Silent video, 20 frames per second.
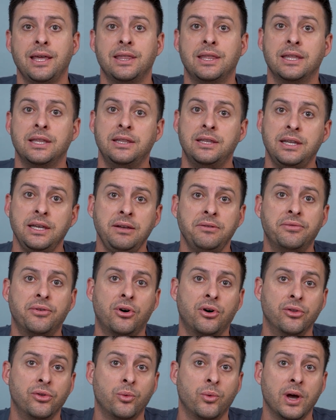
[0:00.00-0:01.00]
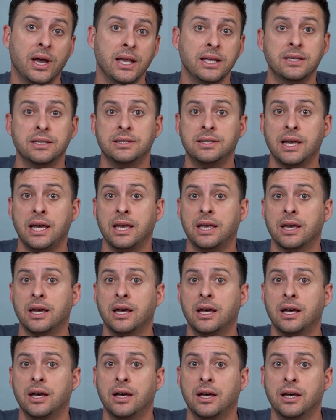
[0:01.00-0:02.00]
the default way to take
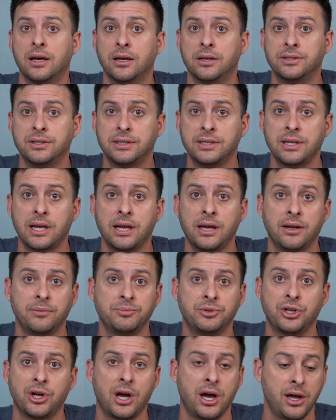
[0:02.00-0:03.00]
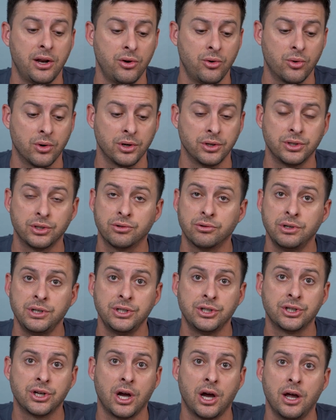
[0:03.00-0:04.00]
a snapshot or a
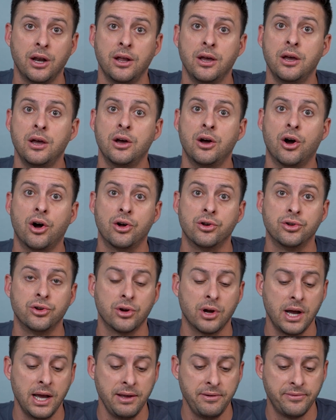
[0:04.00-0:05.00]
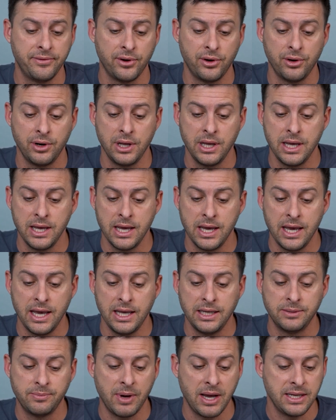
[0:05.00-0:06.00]
screenshot on your iPhone
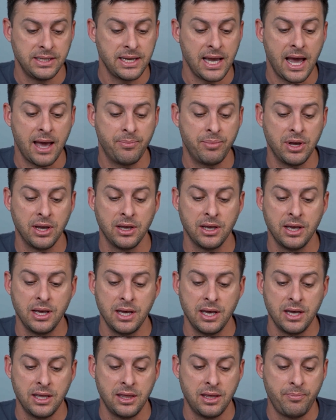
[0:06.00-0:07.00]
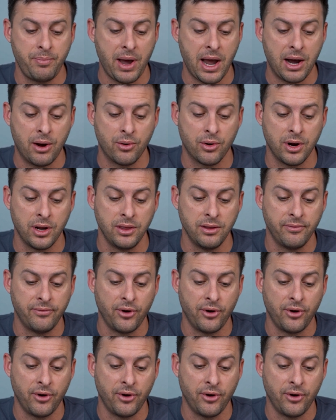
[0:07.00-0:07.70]
is by tapping the power and the